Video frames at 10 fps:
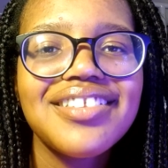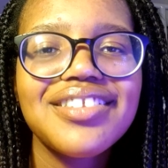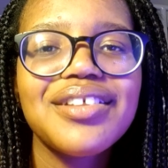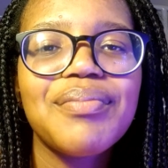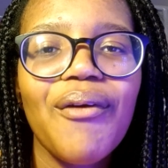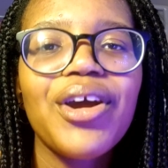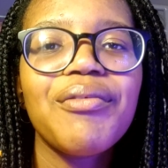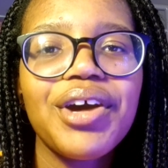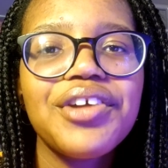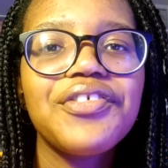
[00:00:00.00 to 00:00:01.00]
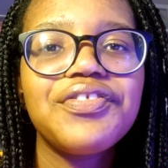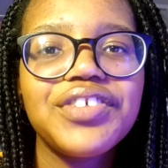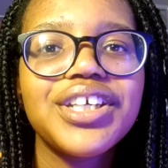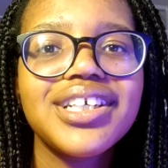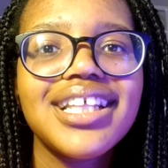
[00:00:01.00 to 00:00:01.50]
to the point where you
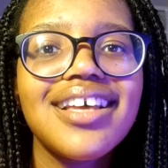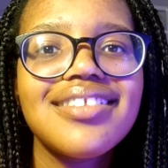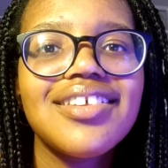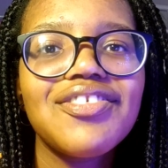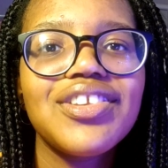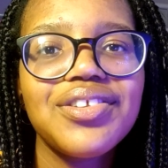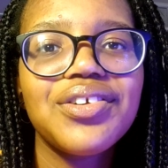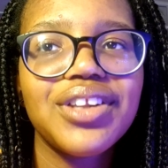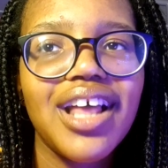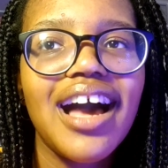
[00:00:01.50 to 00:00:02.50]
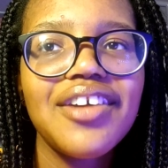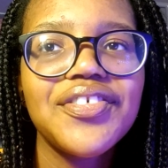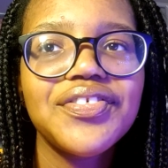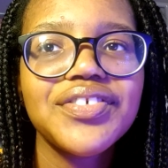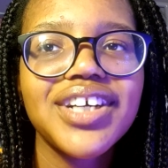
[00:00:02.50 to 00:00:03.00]
feel as if it's your
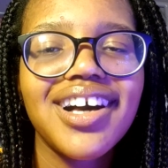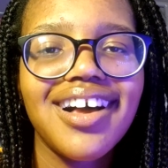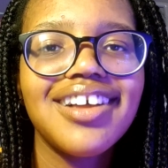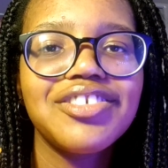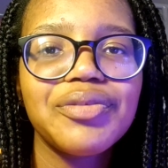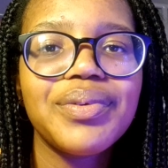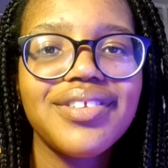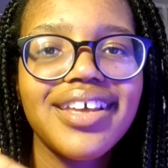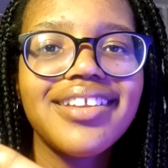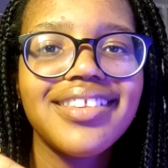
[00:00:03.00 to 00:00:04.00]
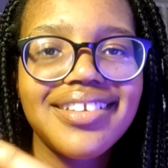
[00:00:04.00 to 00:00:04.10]
life 100% of the